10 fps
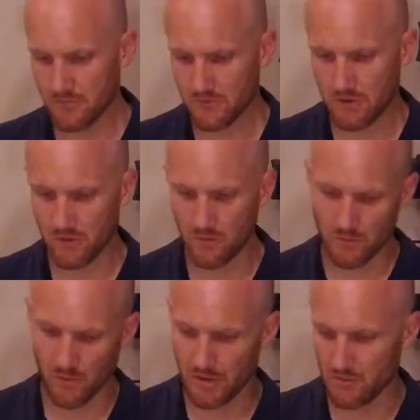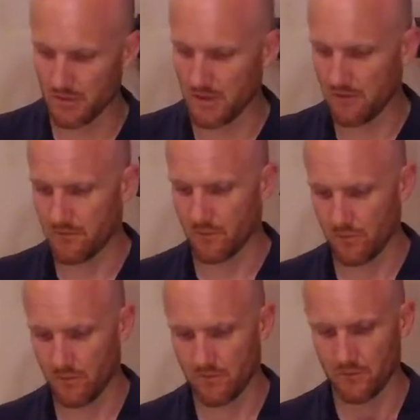tube, what you would get
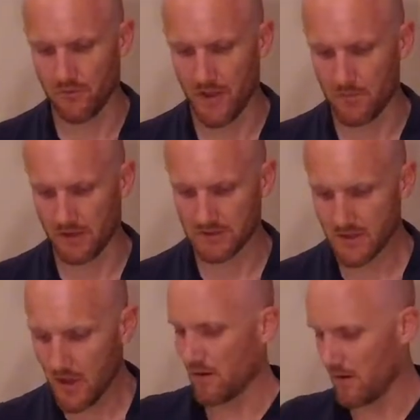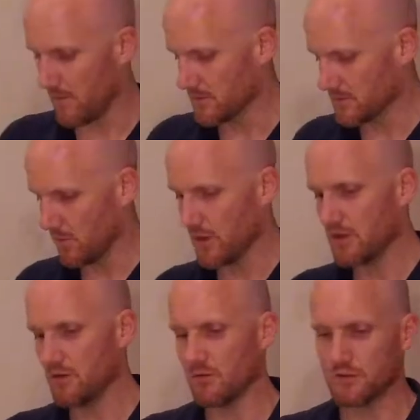for fat bikes. So what you
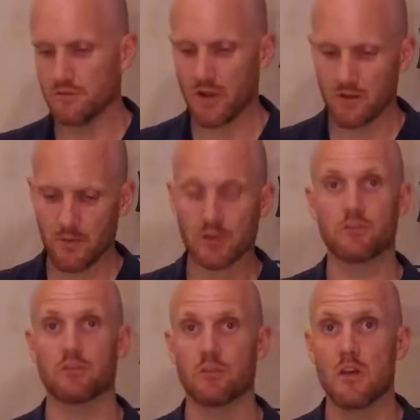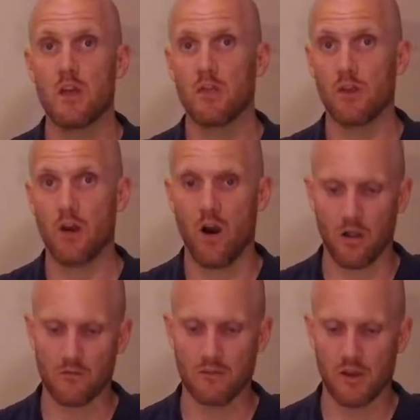do is you've got to make sure that
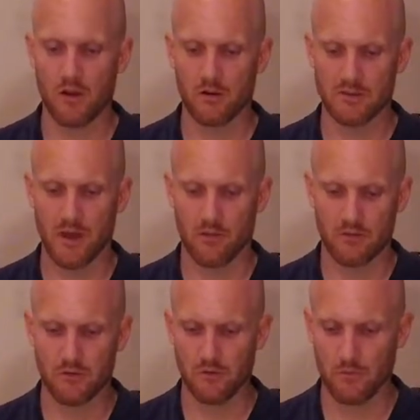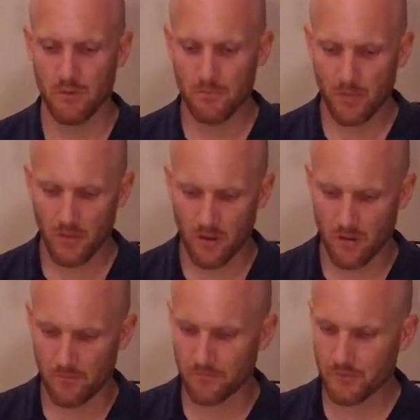all of the air is out of the tube.
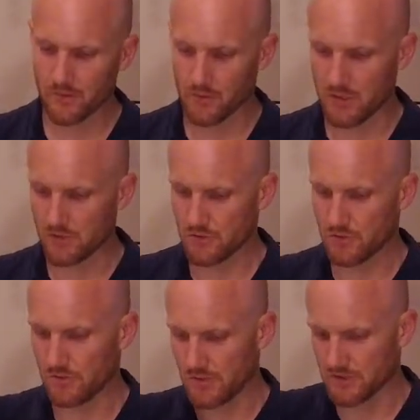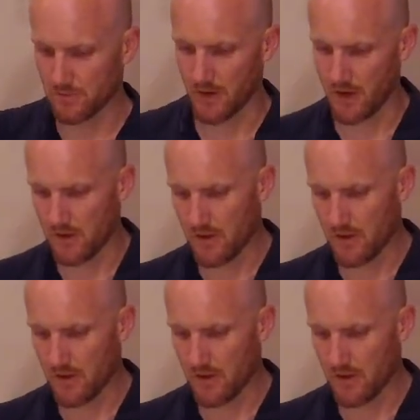So I usually do this by,